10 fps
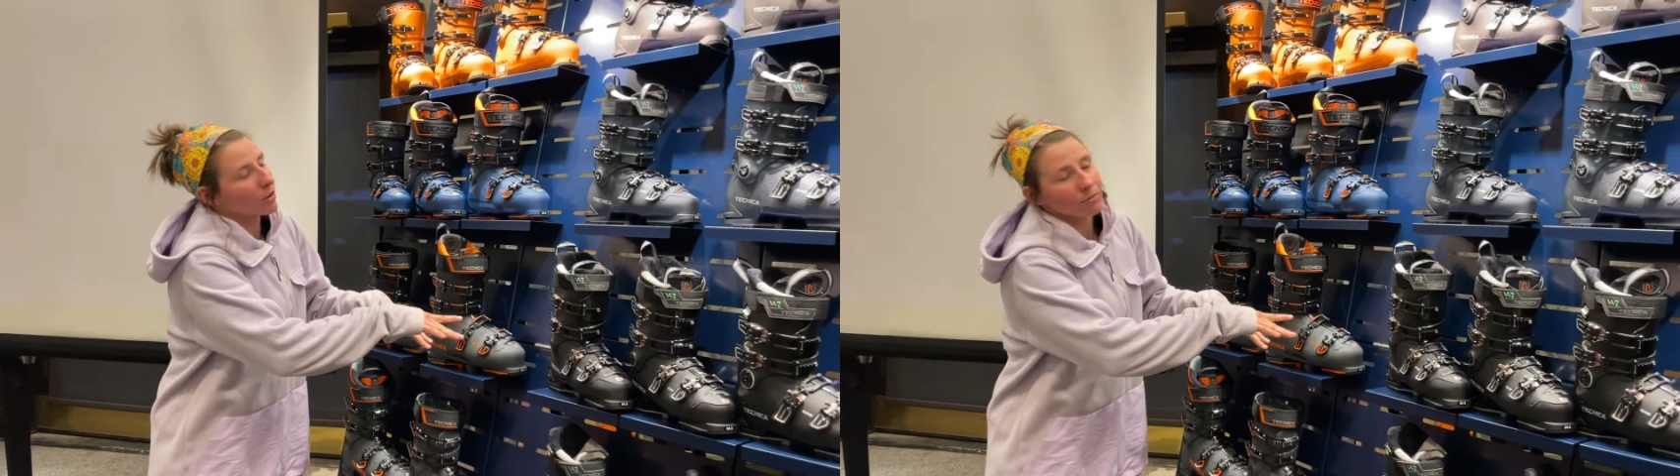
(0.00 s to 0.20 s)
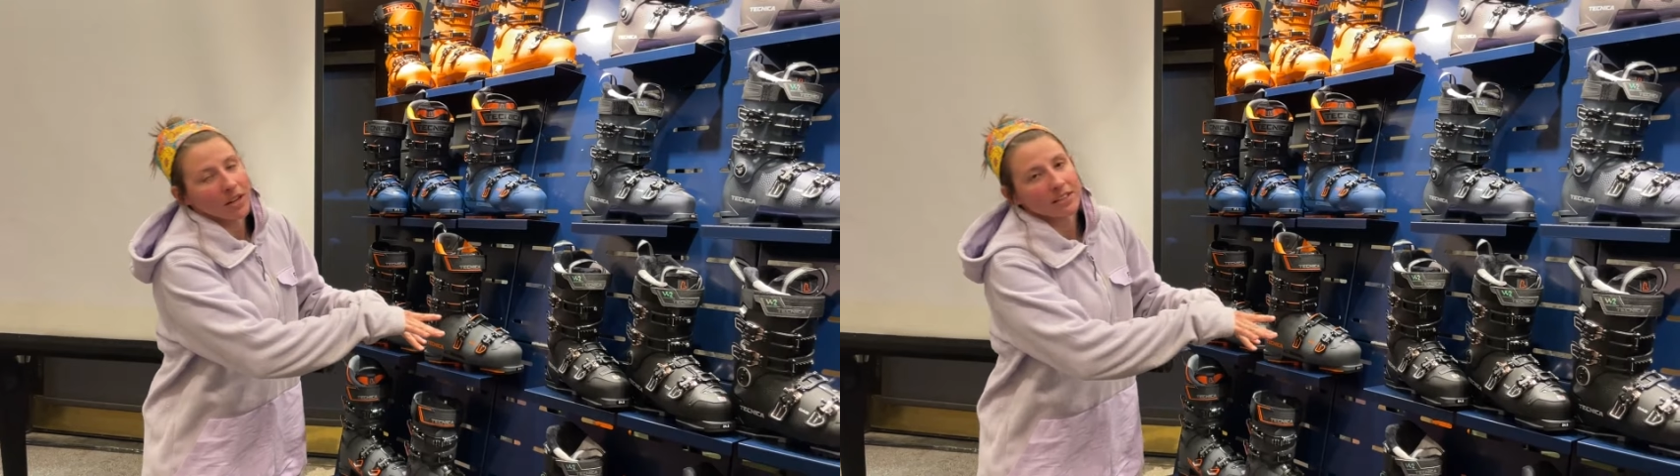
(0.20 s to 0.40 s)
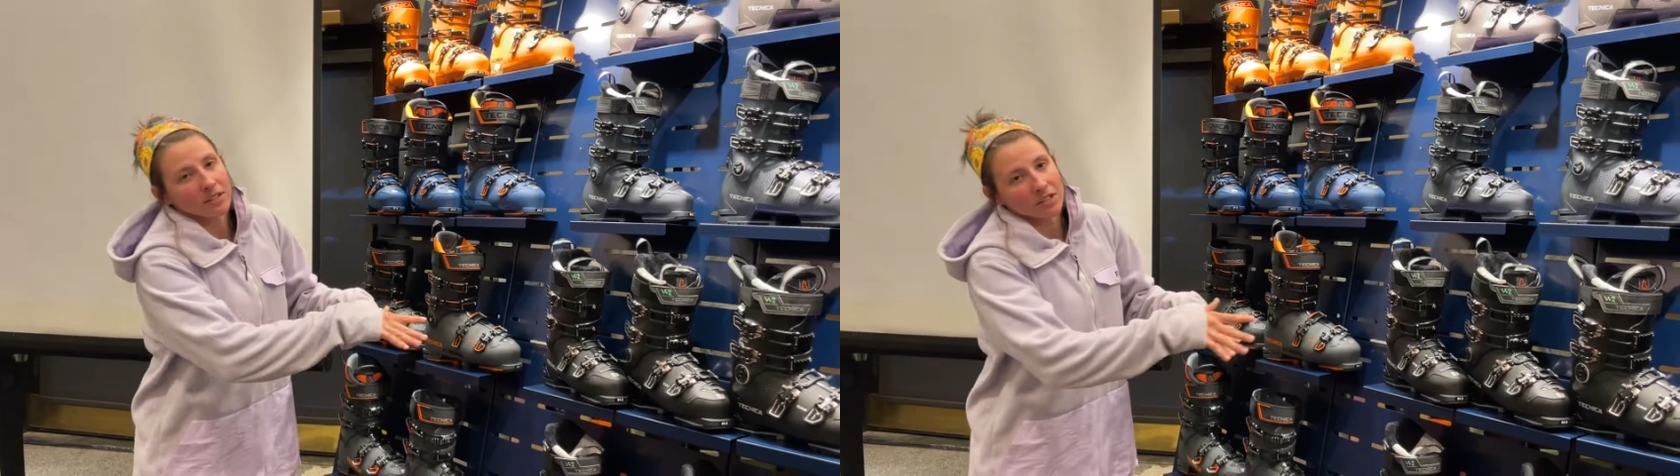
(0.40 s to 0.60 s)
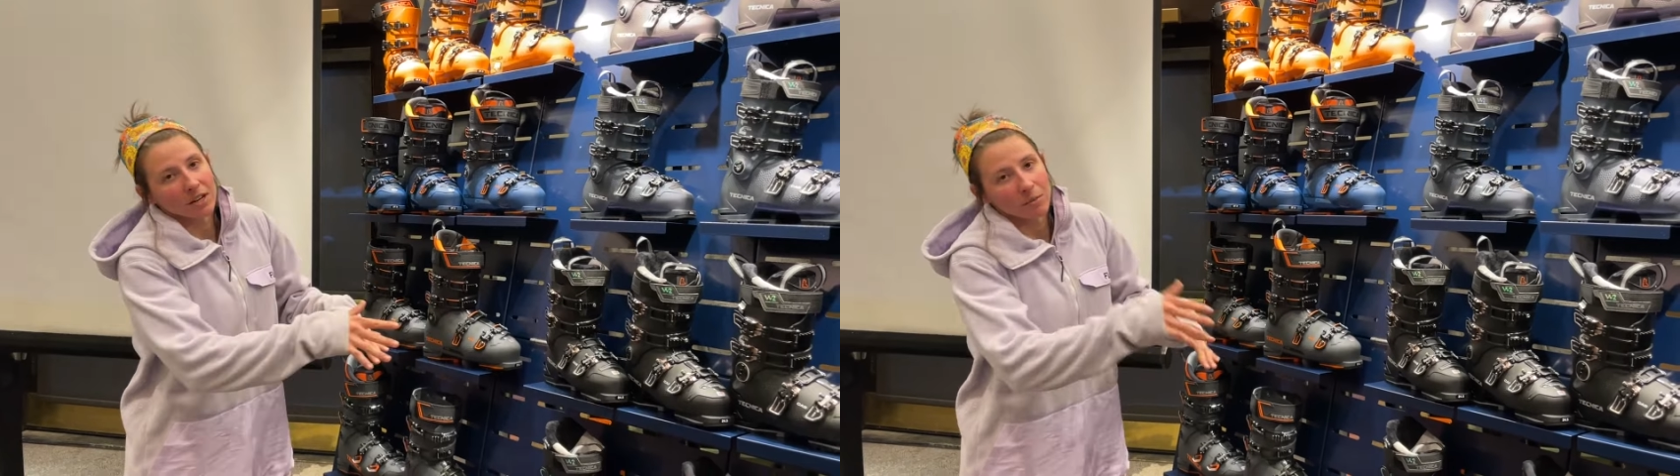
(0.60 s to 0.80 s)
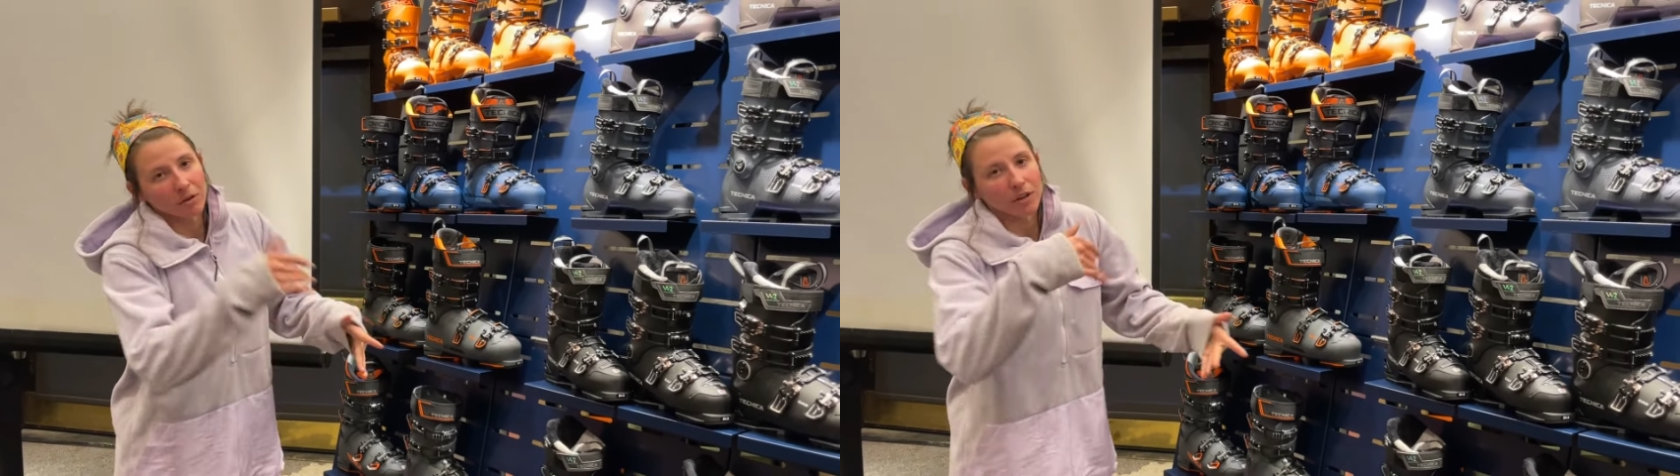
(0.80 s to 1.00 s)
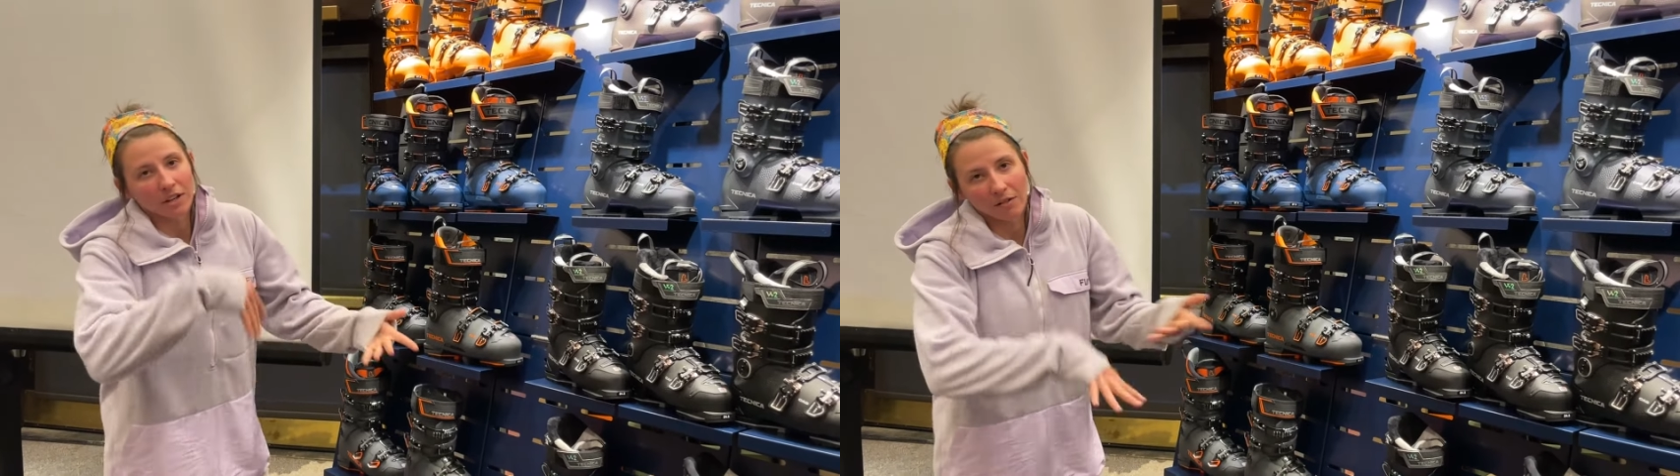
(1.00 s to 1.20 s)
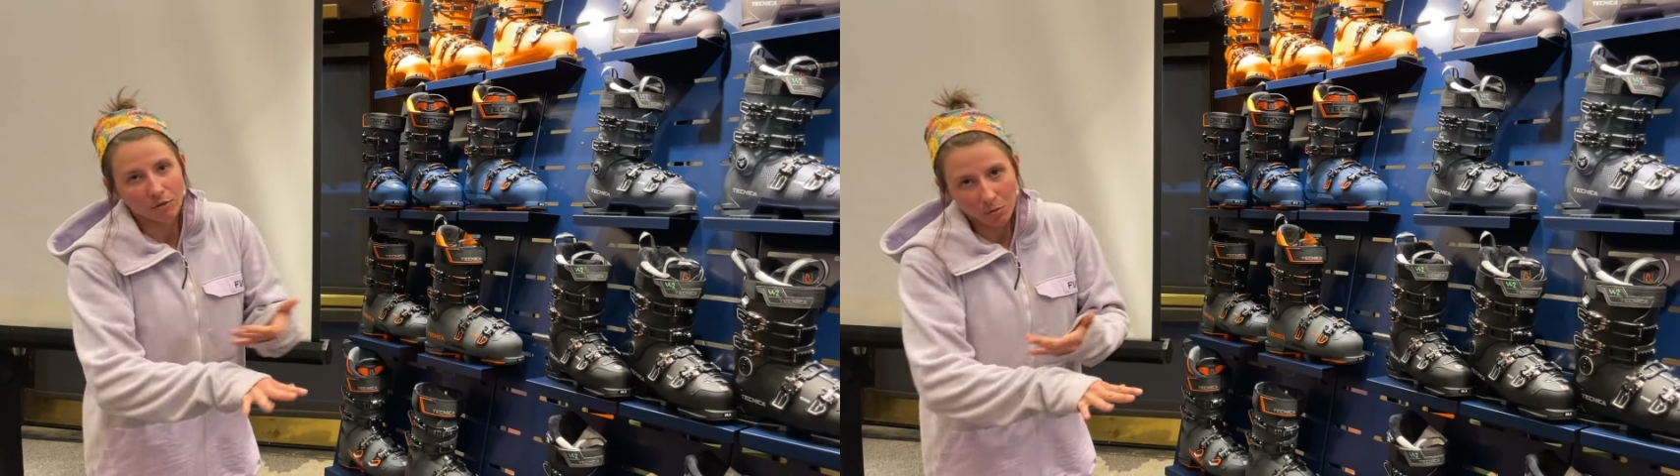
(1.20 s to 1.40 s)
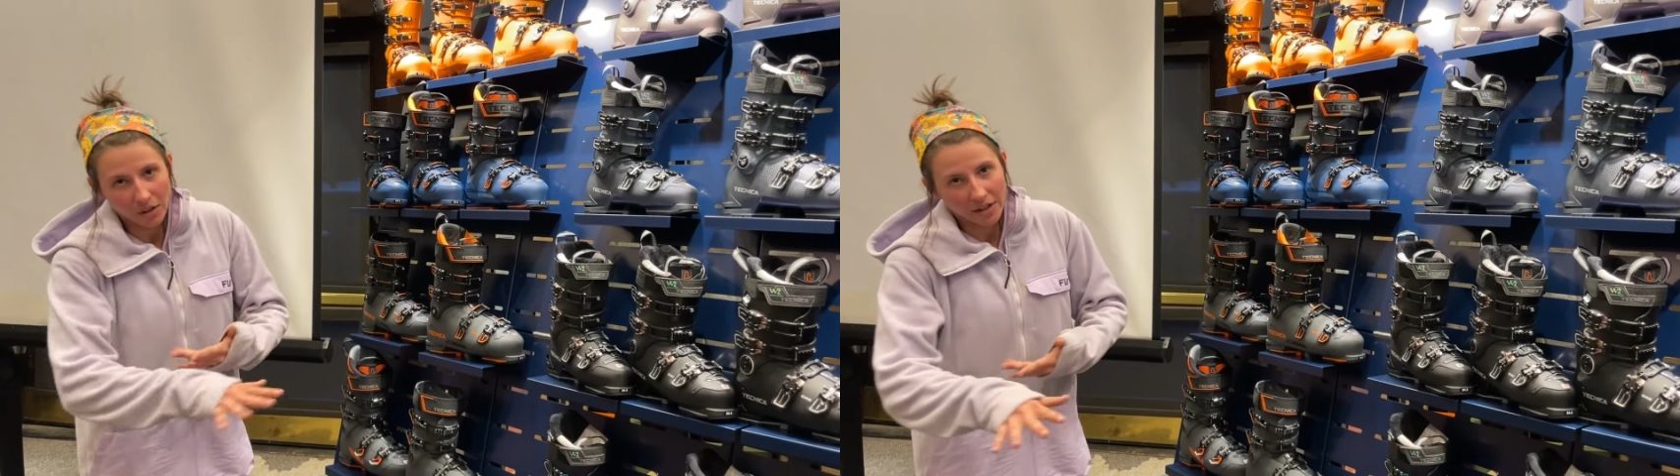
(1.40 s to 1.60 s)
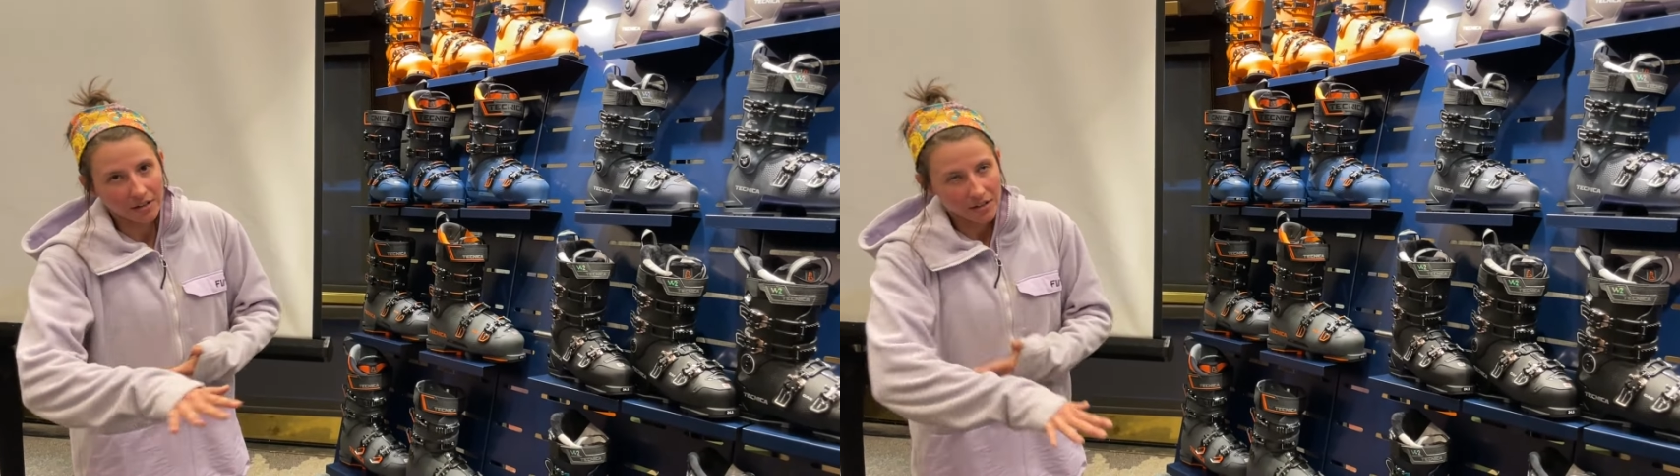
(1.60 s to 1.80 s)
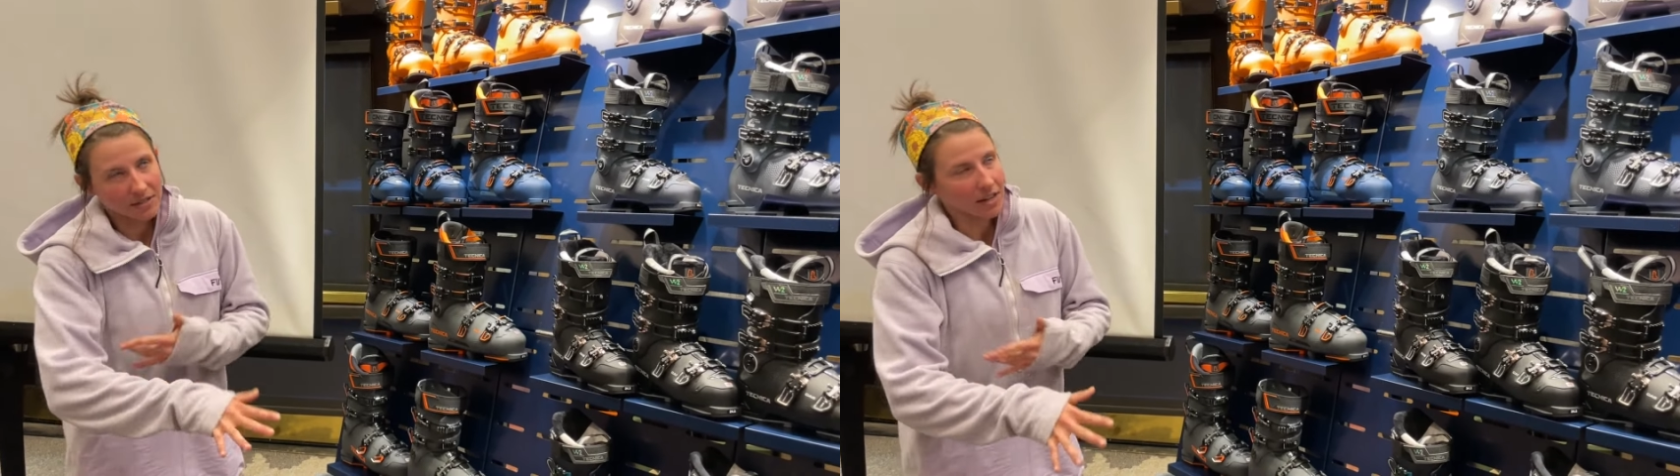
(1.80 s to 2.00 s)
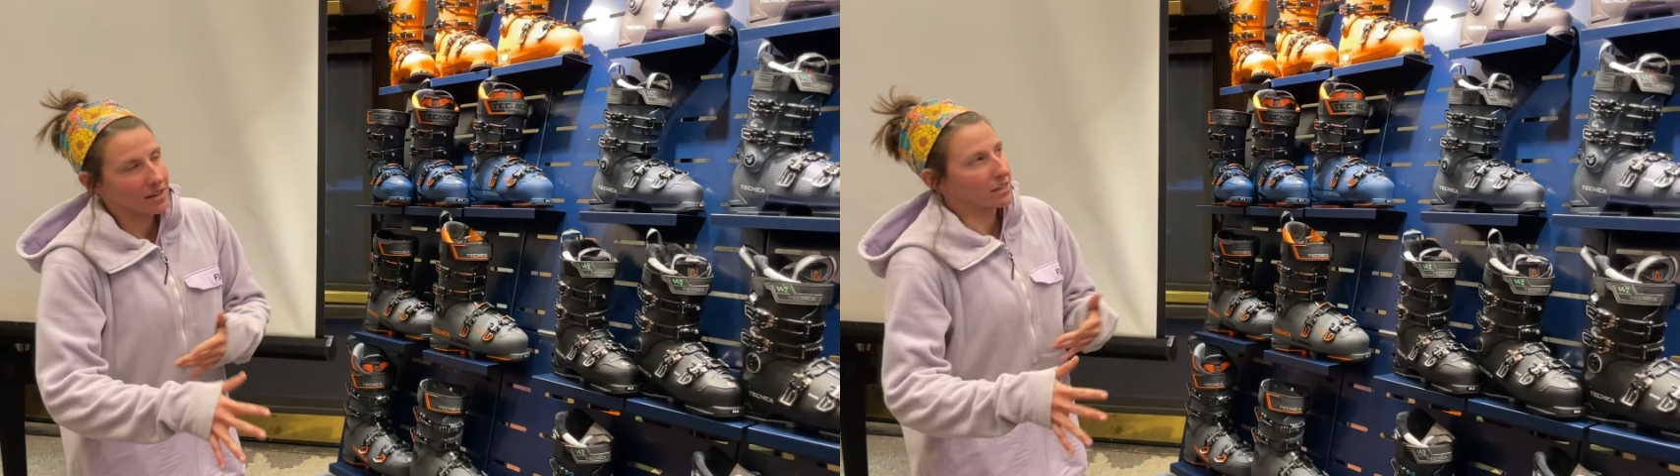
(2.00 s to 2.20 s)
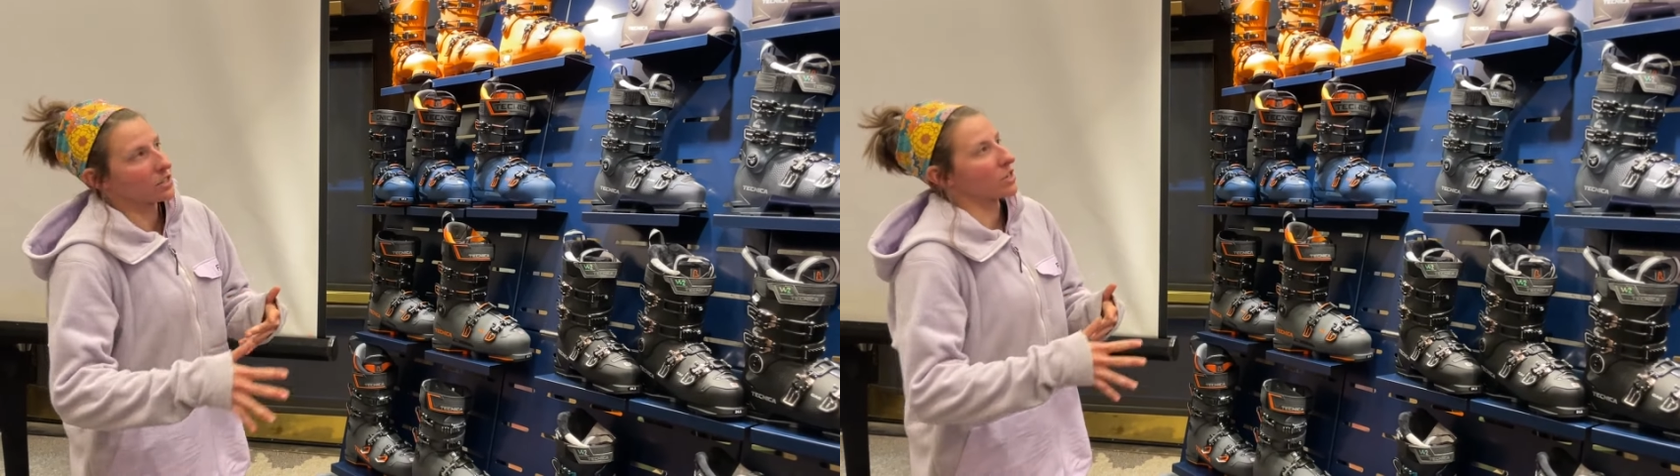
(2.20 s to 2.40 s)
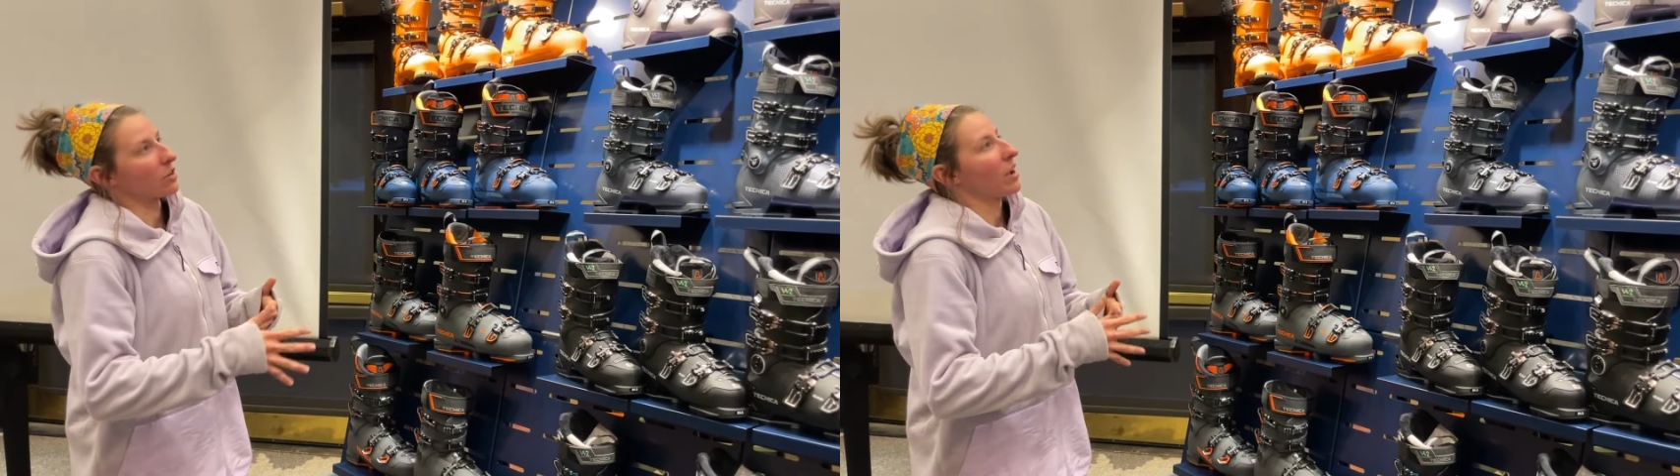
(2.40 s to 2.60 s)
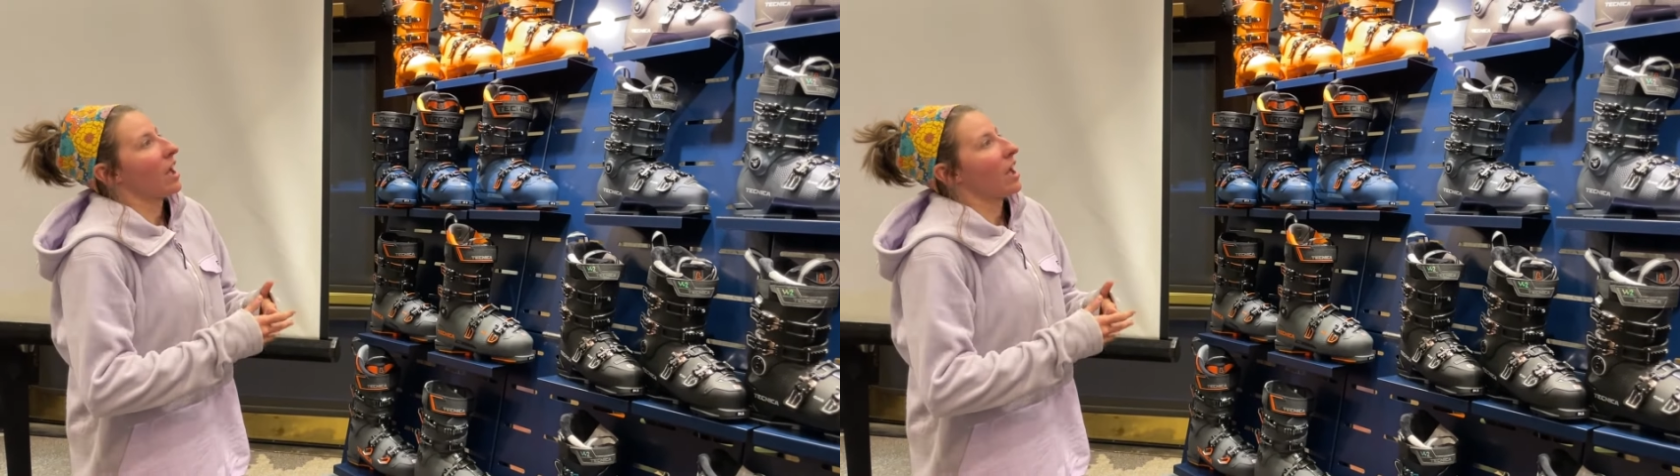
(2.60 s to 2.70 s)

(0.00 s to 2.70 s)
flex, it's going to be a really comfortable liner to slide into.